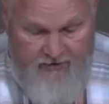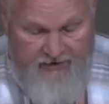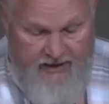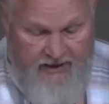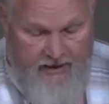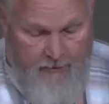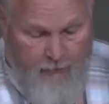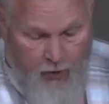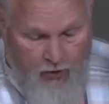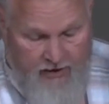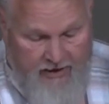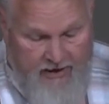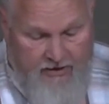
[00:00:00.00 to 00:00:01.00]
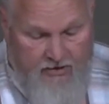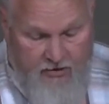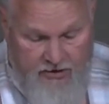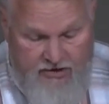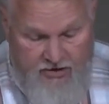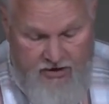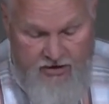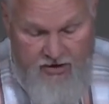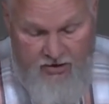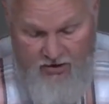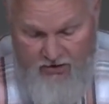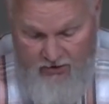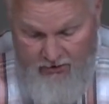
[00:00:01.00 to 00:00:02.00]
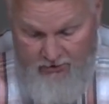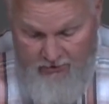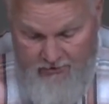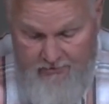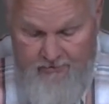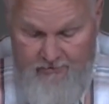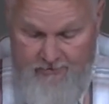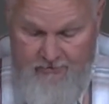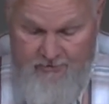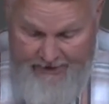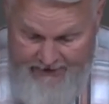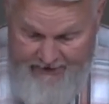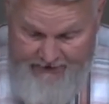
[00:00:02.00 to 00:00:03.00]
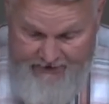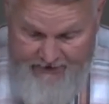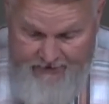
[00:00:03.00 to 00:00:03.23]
thing a born-again Christian can do is